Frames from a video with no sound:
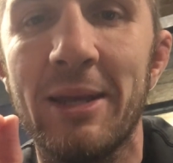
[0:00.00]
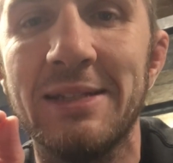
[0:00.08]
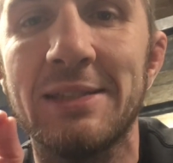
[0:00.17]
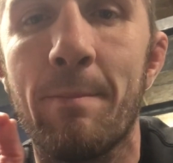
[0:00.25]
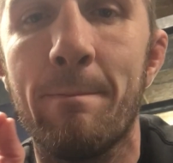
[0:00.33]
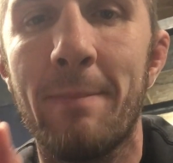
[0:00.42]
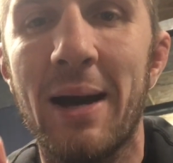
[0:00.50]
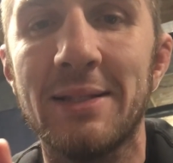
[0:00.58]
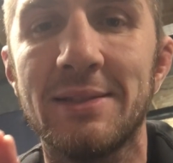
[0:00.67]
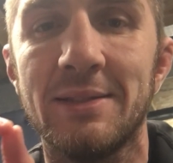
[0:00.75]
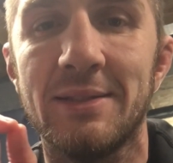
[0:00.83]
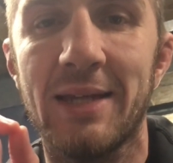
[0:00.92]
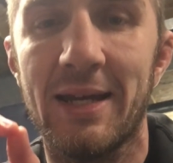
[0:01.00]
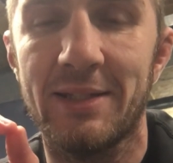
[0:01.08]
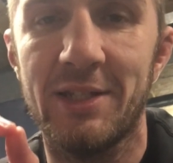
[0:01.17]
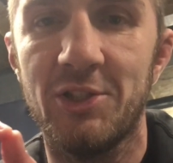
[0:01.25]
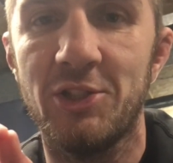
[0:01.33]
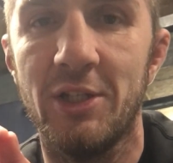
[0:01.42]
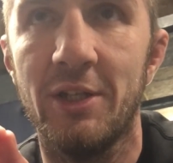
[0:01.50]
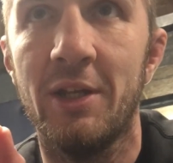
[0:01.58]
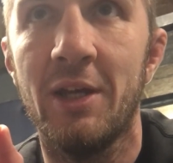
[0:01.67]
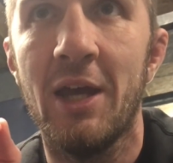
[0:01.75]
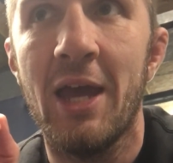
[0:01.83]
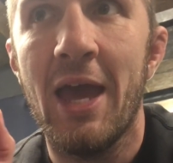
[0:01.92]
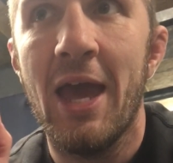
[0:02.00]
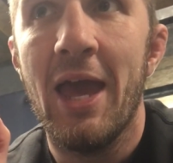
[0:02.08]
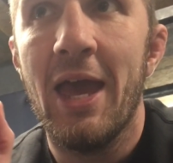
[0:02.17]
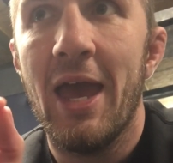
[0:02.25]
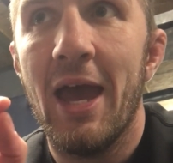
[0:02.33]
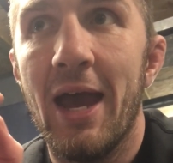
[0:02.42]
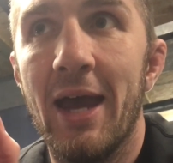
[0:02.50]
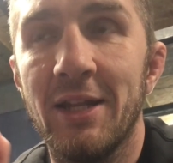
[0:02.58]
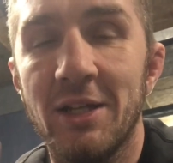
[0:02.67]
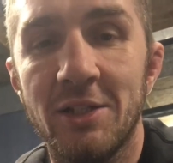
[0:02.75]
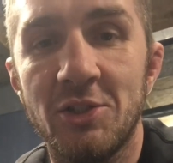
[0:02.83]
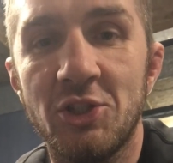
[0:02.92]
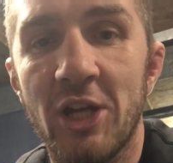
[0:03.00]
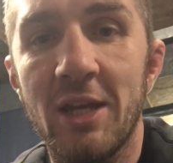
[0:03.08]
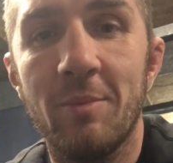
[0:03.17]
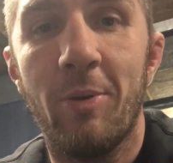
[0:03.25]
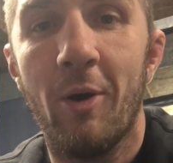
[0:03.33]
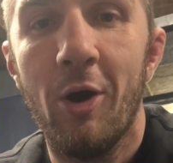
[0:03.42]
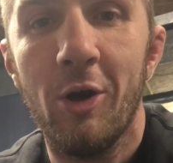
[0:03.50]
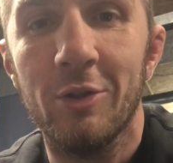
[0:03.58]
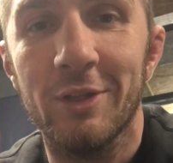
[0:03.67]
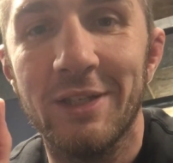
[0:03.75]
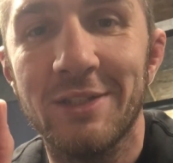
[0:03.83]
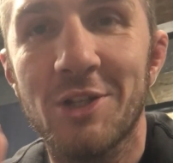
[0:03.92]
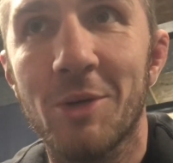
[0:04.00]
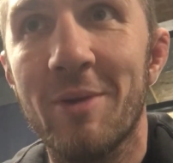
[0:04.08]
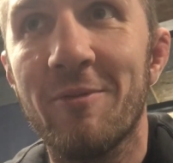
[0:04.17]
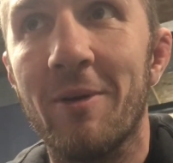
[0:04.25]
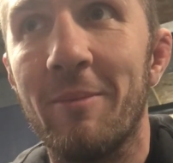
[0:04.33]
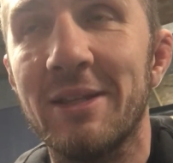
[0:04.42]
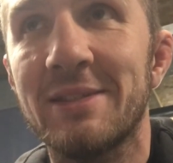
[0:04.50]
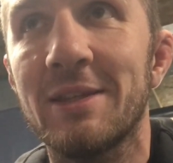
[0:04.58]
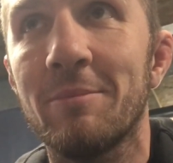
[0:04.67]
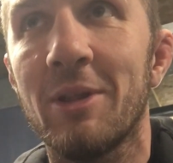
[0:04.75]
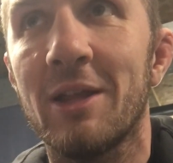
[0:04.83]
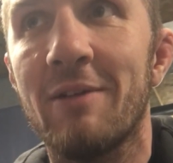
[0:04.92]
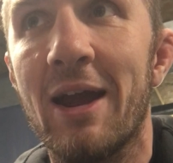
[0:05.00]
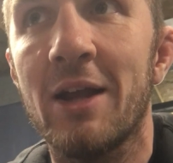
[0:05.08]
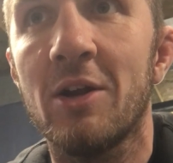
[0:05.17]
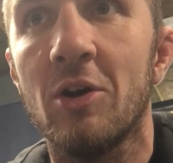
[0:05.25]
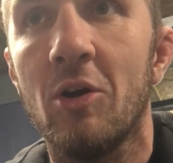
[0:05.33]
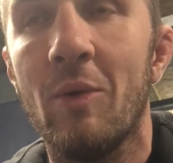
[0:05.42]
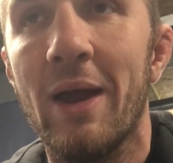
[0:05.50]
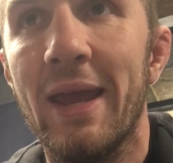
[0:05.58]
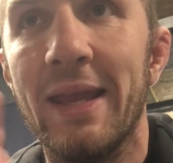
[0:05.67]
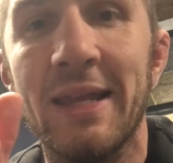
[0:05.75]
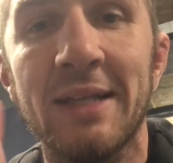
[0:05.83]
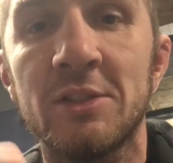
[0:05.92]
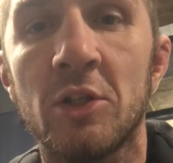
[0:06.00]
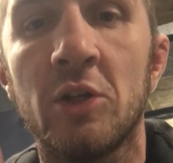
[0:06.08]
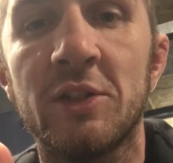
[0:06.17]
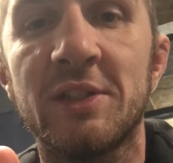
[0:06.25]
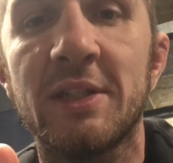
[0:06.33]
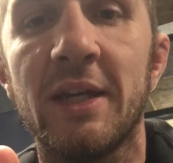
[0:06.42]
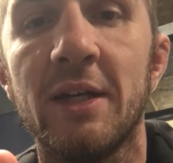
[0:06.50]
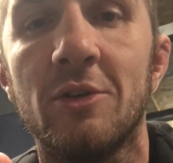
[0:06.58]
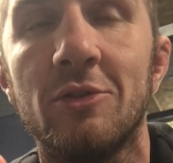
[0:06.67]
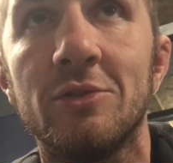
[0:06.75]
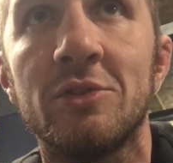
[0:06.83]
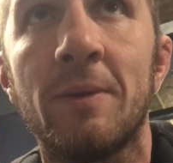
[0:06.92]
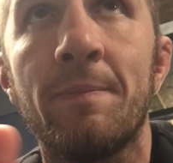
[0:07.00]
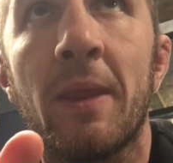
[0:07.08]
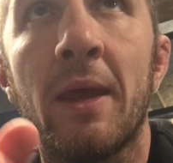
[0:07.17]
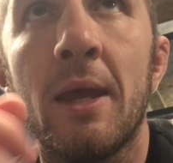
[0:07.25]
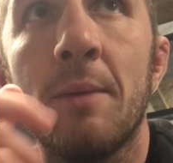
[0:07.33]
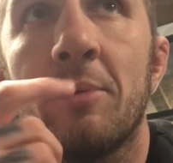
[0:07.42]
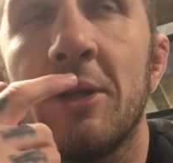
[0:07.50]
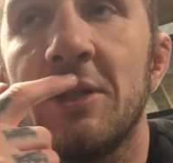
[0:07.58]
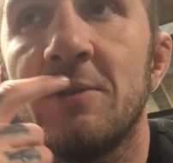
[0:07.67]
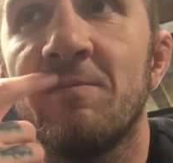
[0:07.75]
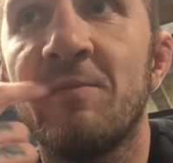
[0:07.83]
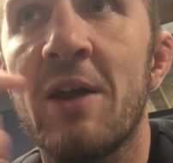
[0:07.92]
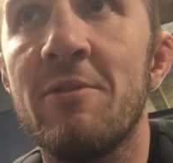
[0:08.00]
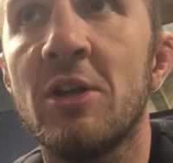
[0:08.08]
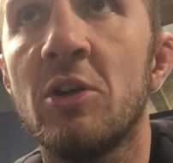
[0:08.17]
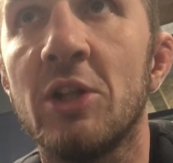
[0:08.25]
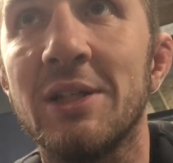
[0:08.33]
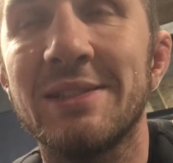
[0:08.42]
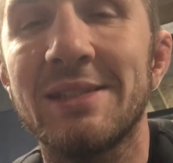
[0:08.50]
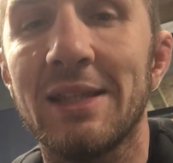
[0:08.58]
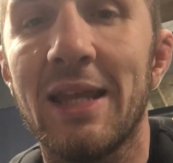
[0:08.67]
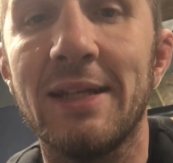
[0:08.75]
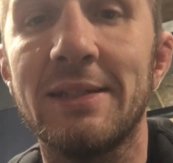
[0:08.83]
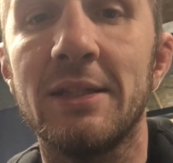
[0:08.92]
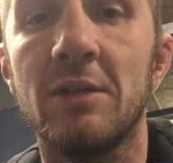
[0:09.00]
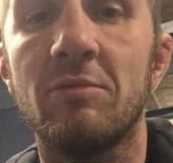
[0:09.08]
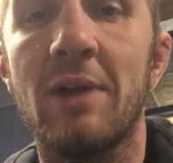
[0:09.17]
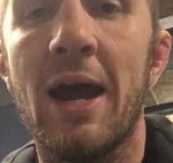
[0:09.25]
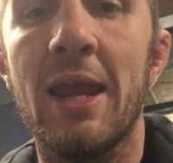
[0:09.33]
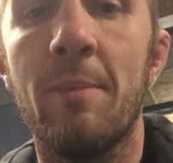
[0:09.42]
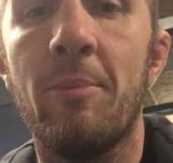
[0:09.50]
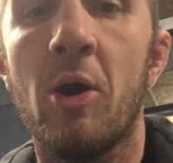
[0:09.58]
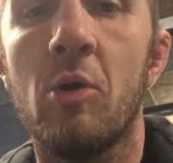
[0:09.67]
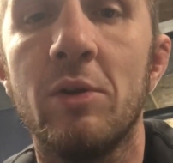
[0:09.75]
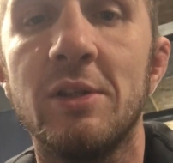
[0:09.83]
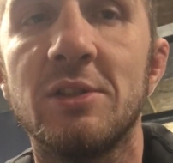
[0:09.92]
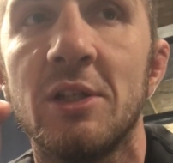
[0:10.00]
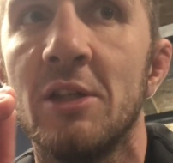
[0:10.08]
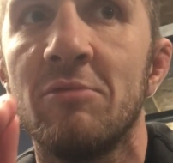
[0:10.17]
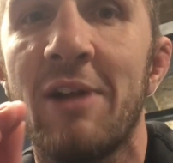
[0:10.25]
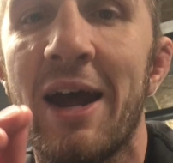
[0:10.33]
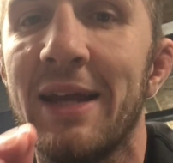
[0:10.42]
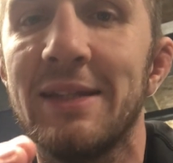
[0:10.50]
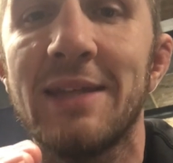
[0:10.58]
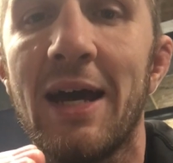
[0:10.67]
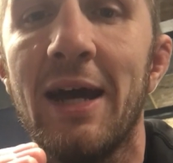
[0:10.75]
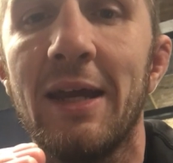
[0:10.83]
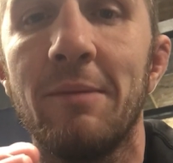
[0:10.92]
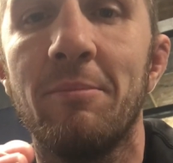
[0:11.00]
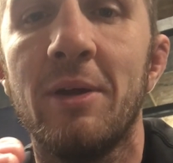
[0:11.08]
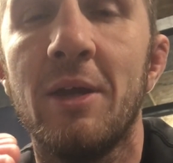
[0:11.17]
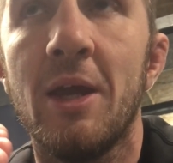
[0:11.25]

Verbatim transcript: He is a master tactician. And, and Jake Paul is coming from a similar angle where he hasn't got the skills, but he's very good at selecting the right opponents at the right time.